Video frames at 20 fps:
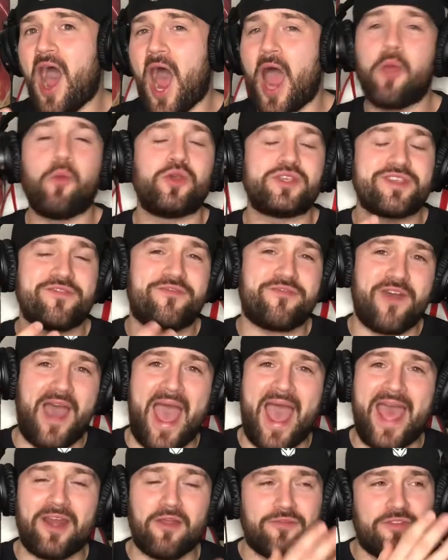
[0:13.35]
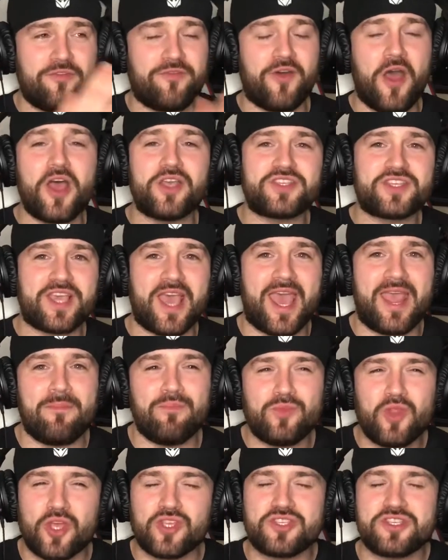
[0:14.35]
I was a fan of the first
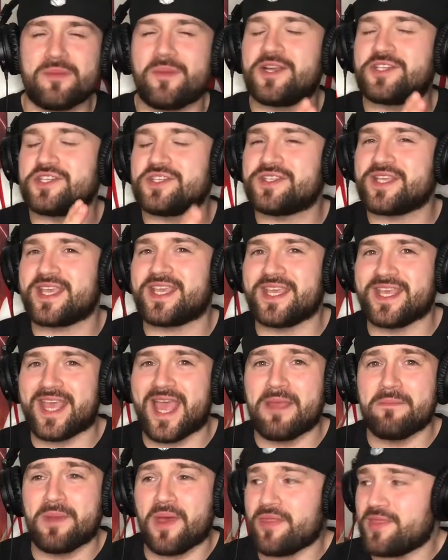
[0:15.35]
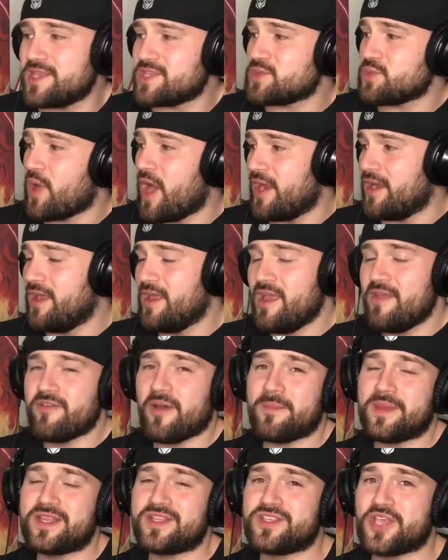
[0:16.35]
game, not so much the second game, but this one, if
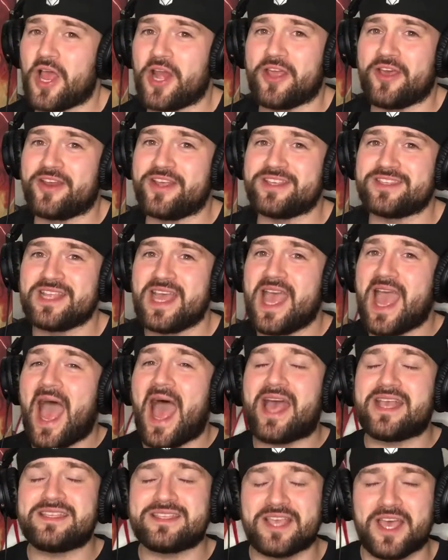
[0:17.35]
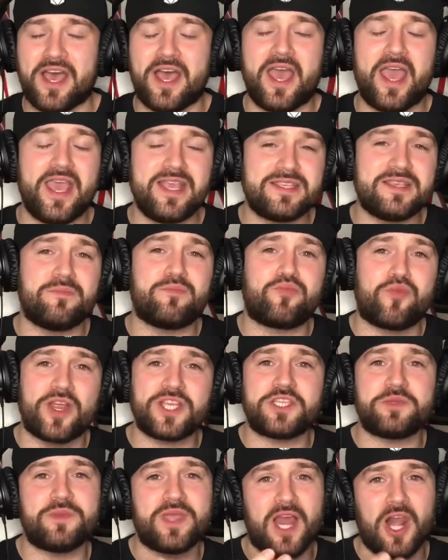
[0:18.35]
I'm being totally honest, has uh, it's
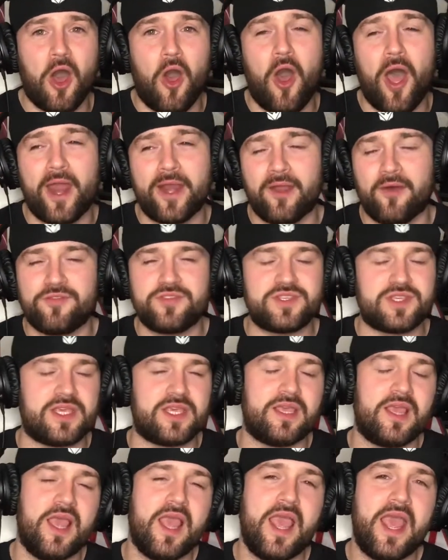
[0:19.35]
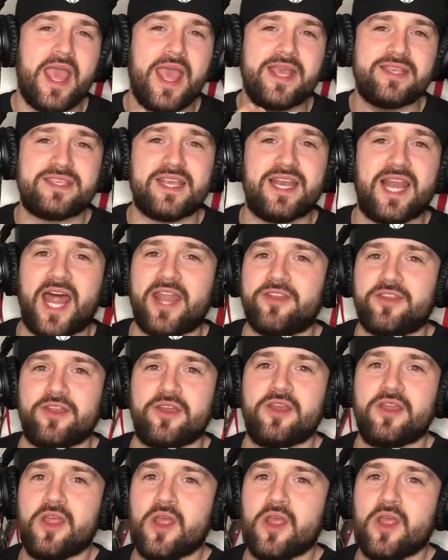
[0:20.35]
impressed me a lot, and obviously, it's in London,